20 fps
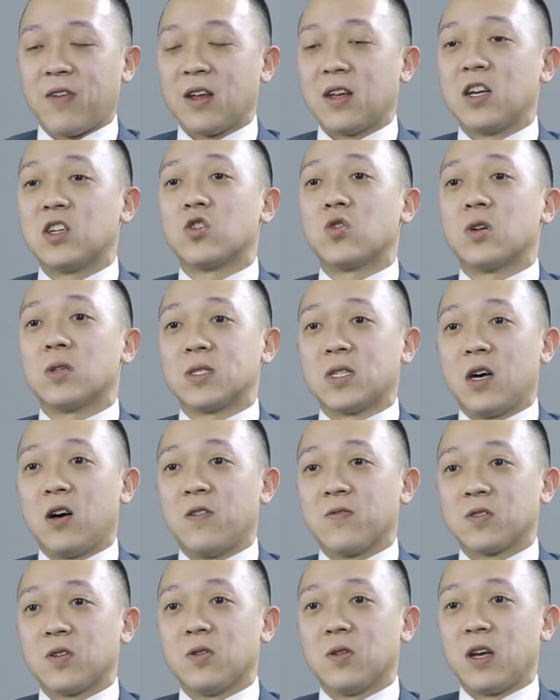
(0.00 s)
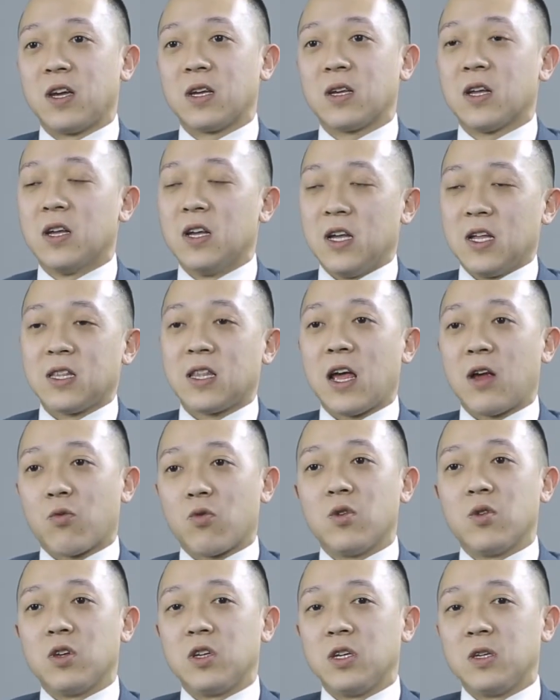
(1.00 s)
of that nature itself. So like that
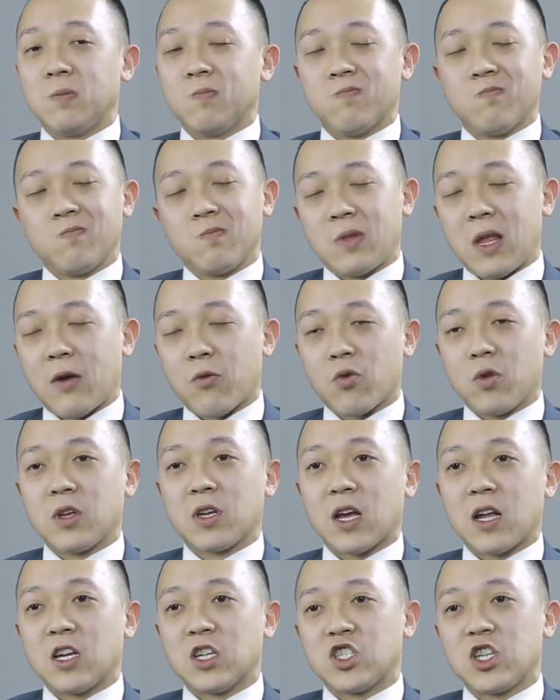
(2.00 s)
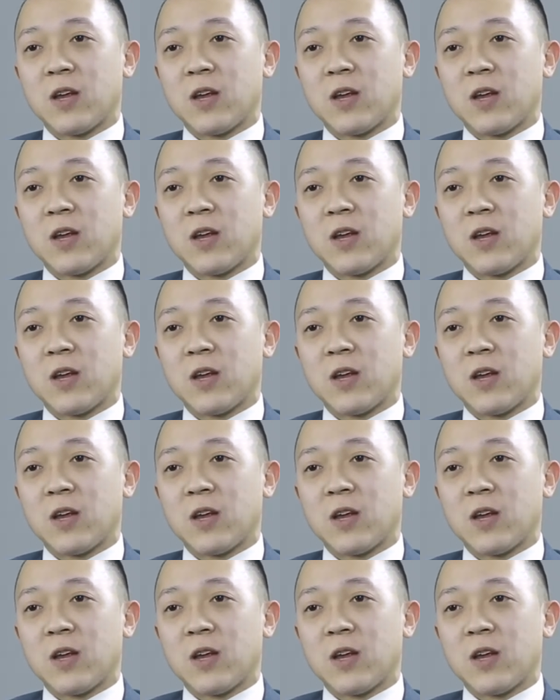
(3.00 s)
really kind of